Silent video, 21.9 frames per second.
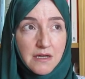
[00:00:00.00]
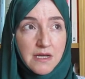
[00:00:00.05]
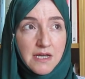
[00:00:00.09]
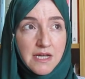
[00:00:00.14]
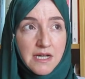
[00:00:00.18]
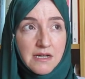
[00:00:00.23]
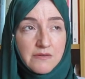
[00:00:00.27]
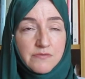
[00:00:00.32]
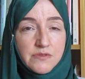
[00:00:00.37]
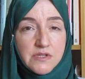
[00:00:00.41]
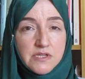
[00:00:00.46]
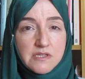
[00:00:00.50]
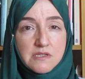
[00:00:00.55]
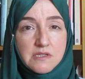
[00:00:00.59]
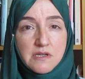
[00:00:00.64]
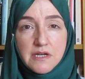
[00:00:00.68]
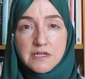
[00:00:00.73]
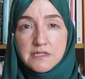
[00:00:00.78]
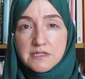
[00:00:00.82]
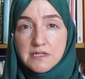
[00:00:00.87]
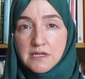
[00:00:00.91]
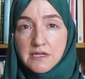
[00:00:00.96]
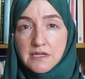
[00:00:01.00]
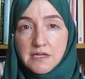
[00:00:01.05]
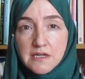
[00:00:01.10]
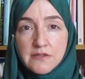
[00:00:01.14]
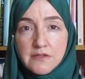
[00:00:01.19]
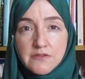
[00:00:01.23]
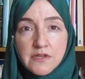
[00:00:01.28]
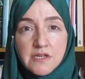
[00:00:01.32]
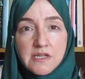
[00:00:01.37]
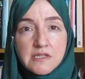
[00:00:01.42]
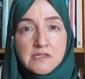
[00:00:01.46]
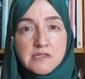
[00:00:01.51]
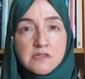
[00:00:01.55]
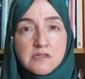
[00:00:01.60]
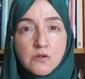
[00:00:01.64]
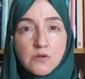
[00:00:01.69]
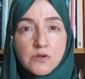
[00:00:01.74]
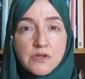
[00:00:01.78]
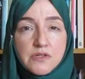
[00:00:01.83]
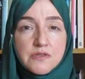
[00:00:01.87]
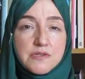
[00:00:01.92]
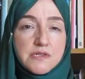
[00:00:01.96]
have this idea that it
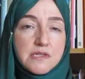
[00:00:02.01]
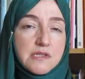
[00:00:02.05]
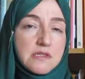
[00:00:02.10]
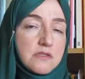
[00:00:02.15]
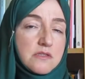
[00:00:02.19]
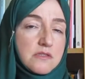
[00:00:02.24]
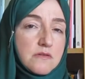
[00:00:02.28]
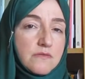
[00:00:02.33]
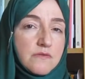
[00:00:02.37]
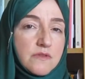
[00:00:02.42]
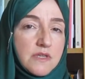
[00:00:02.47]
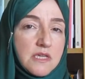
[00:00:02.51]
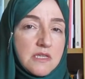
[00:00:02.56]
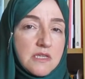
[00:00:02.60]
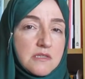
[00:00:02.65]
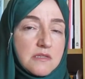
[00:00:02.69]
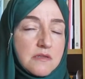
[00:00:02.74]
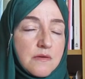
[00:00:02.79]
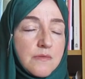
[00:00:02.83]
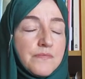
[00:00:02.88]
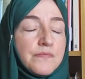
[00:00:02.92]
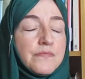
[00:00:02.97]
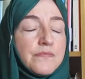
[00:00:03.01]
still consists of these